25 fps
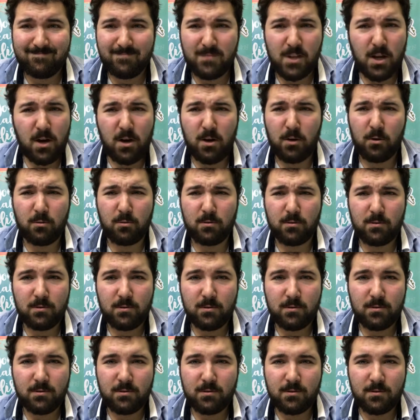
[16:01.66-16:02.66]
Oh,
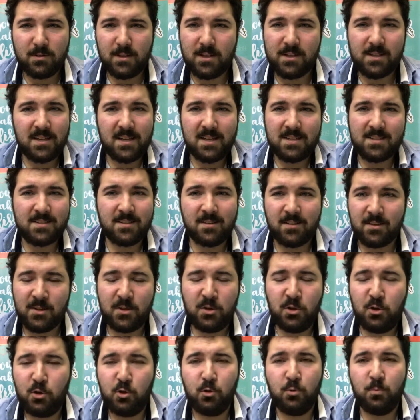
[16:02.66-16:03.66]
that's not
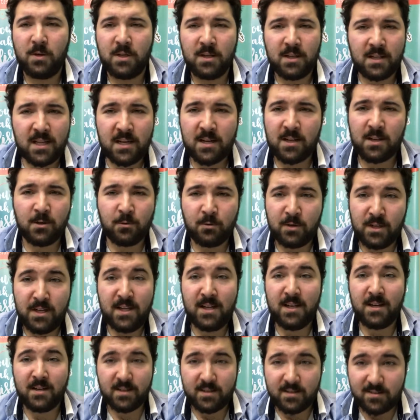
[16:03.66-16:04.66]
human, let alone
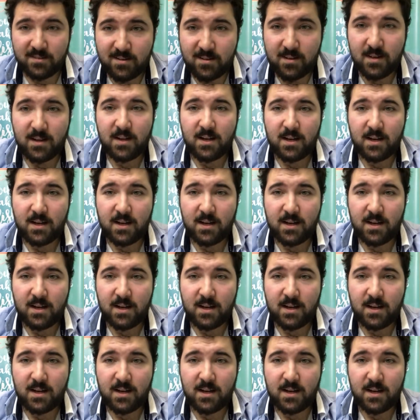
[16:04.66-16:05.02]
English.